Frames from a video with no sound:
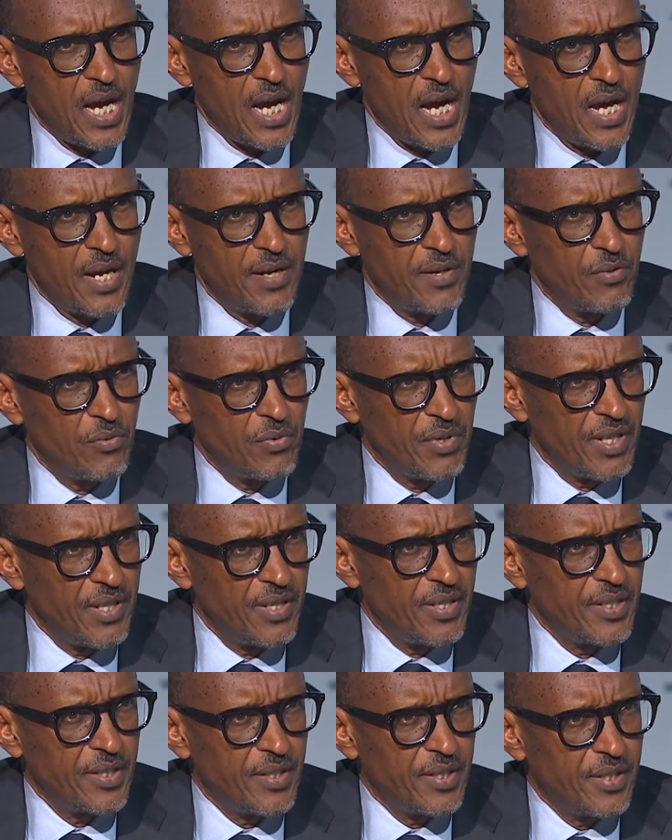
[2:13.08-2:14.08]
and with
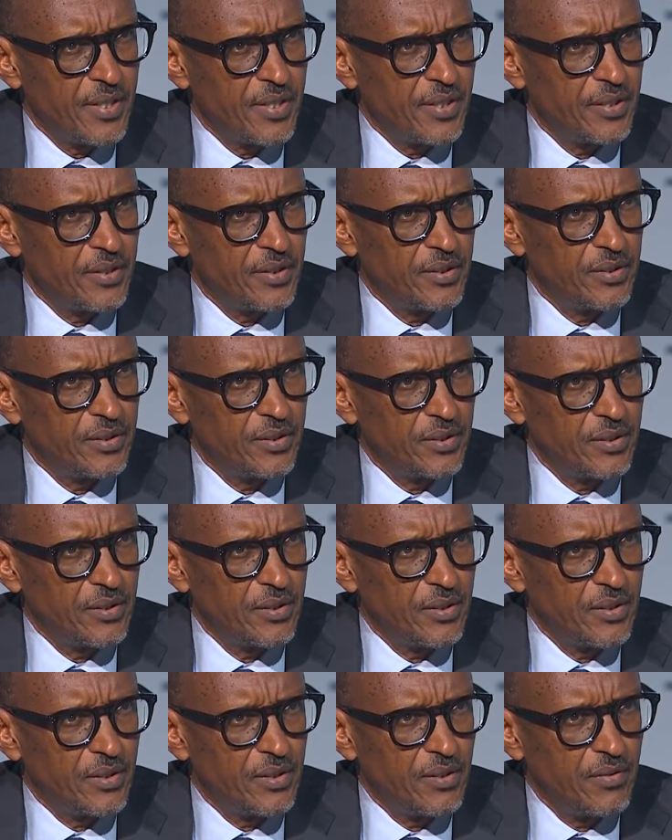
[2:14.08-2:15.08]
it,
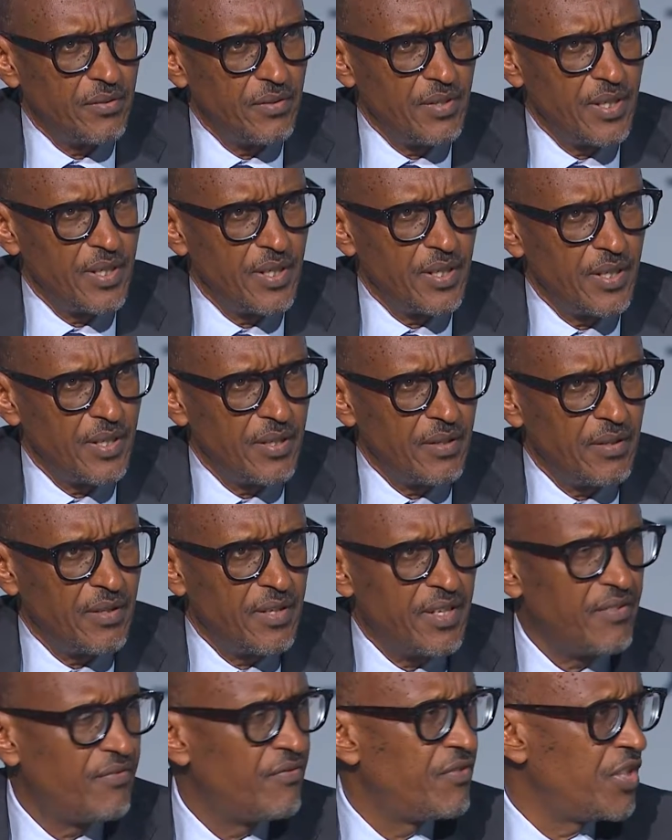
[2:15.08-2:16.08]
the
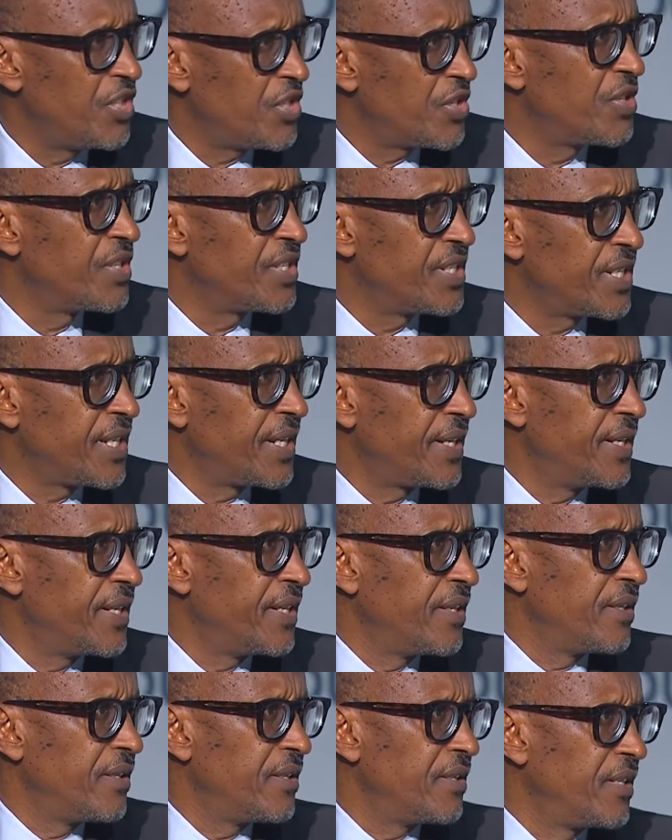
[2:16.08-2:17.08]
divisions and
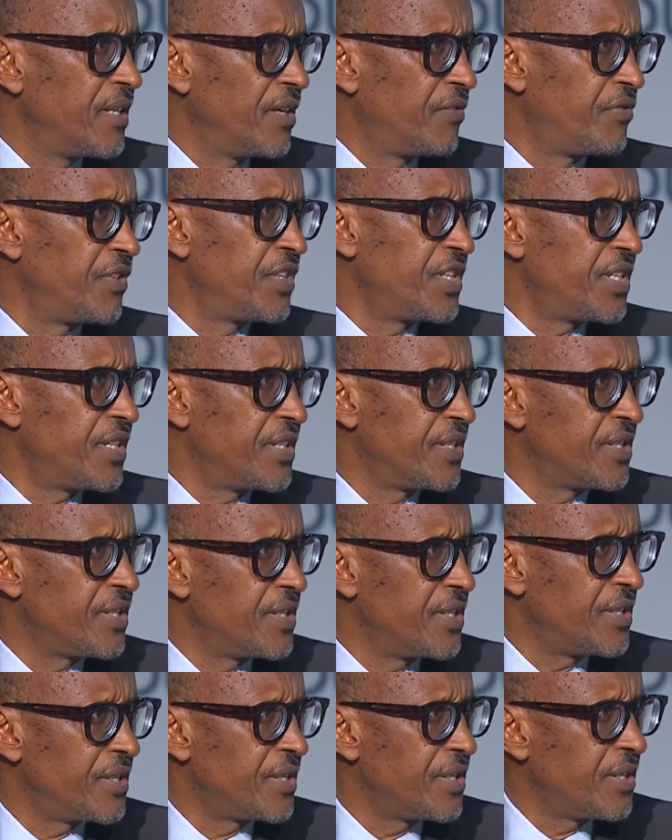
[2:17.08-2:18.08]
the
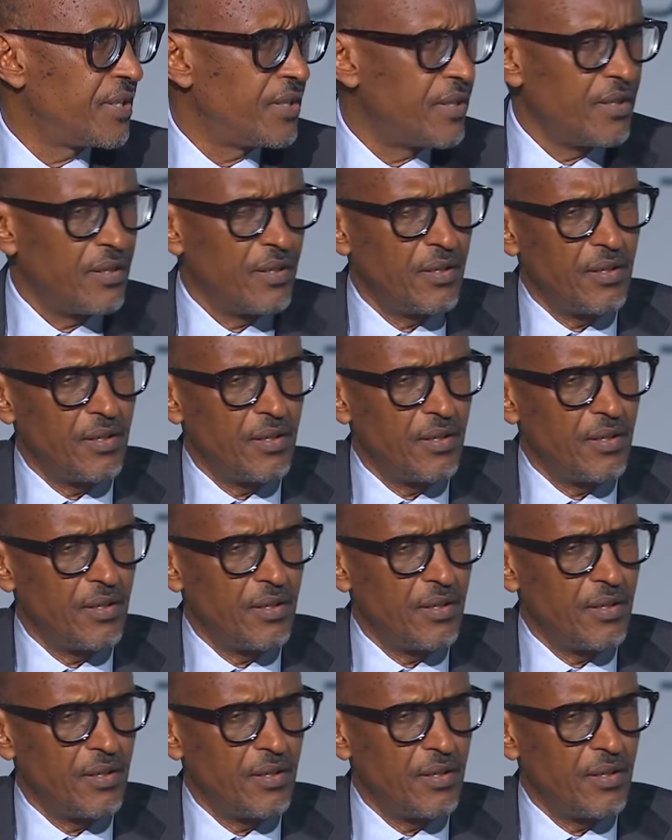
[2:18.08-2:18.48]
inefficiencies